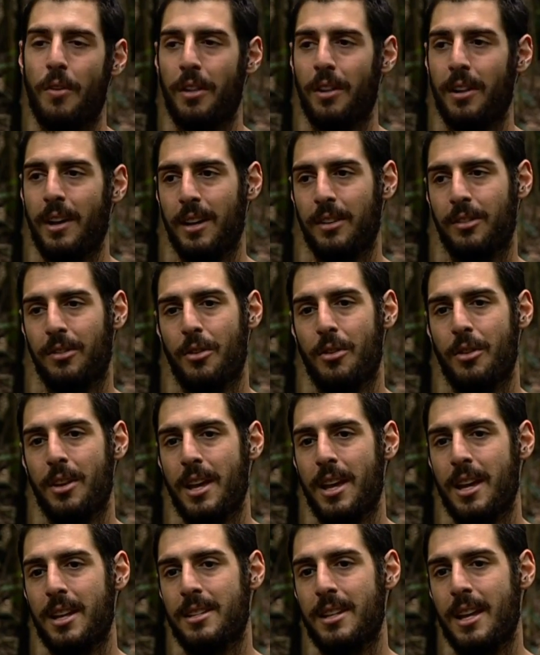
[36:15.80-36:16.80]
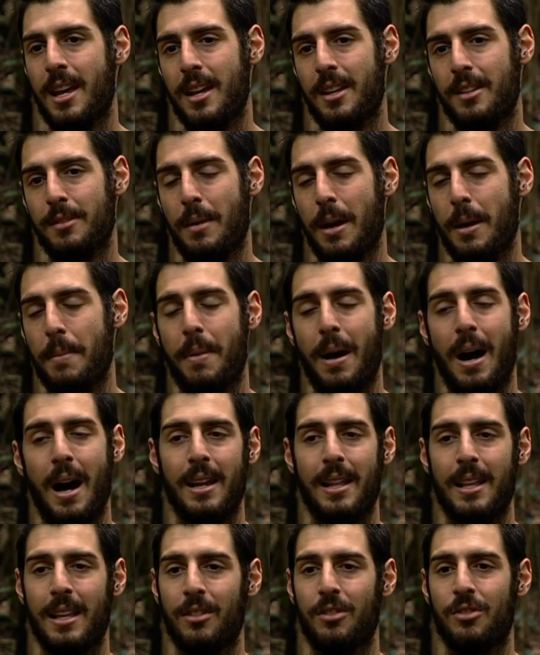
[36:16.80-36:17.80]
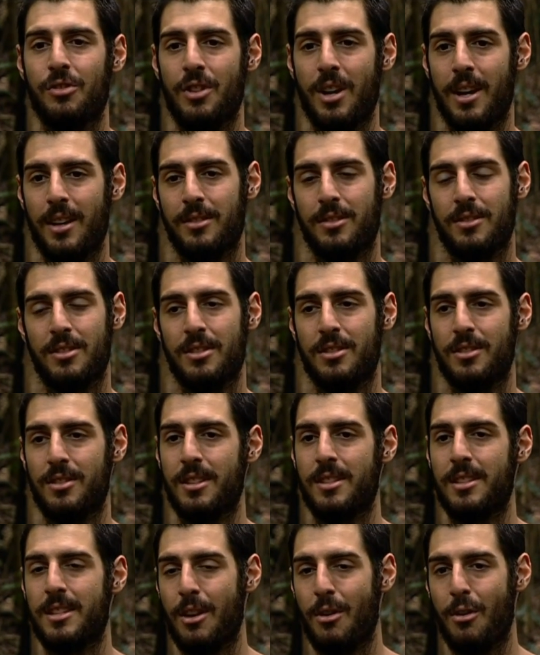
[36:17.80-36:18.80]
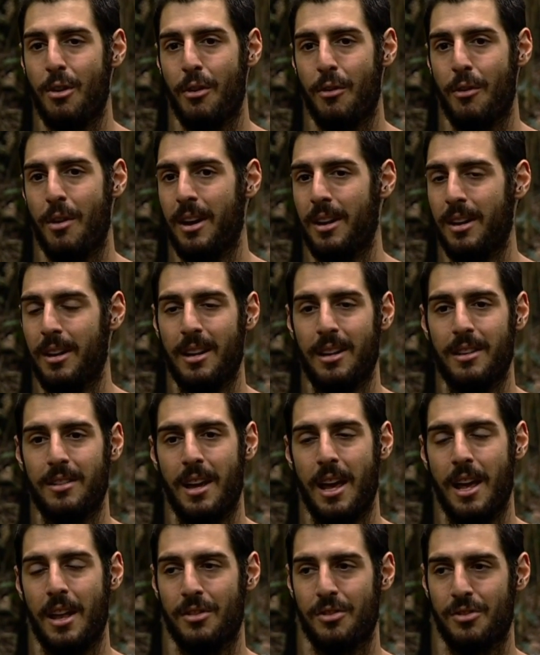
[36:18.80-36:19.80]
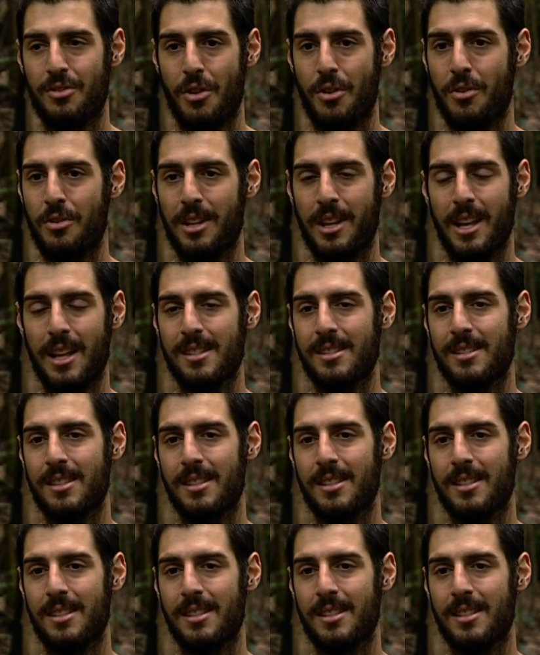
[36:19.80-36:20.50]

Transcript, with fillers: the last 38 days, my body has just deteriorated and, and turned against